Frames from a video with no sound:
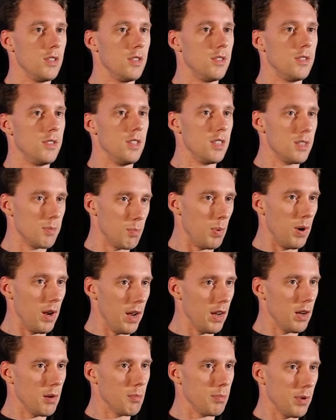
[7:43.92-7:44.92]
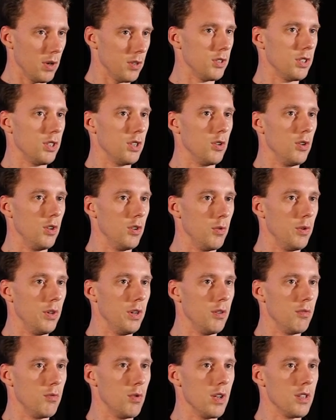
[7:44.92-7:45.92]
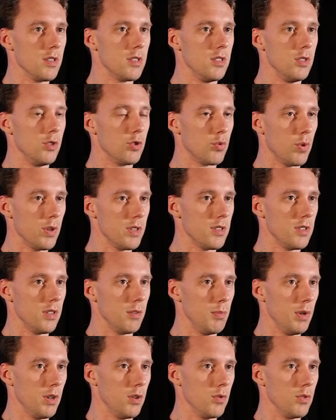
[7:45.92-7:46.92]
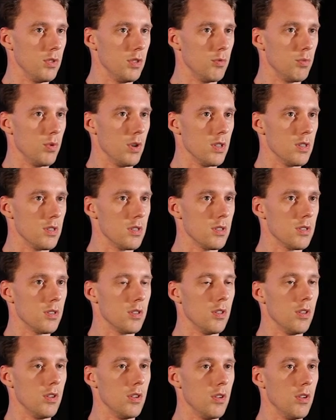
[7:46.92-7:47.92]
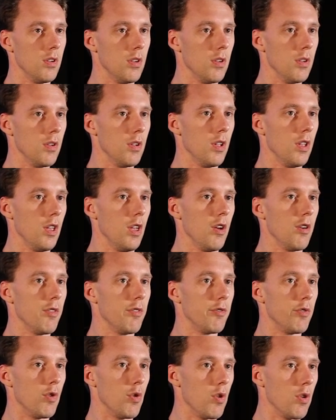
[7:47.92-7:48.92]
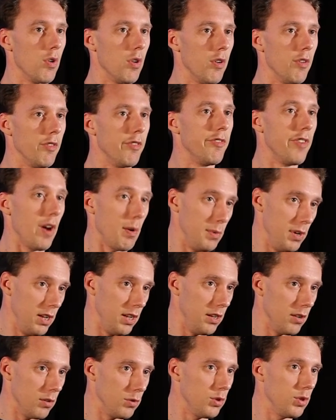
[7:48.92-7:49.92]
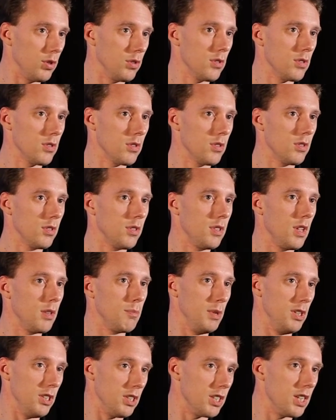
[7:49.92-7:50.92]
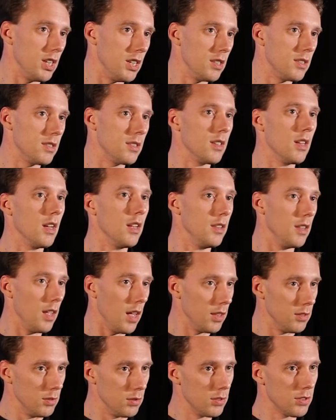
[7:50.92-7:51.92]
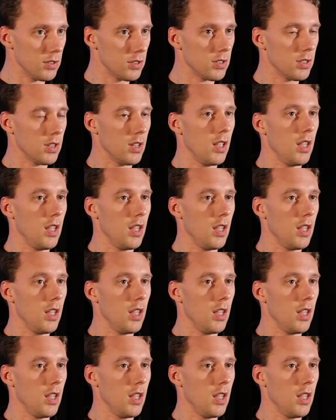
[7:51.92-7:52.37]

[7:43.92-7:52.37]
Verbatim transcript: this play, particularly was interesting because it was uh, for family audience mm-hmm. that means kids and adults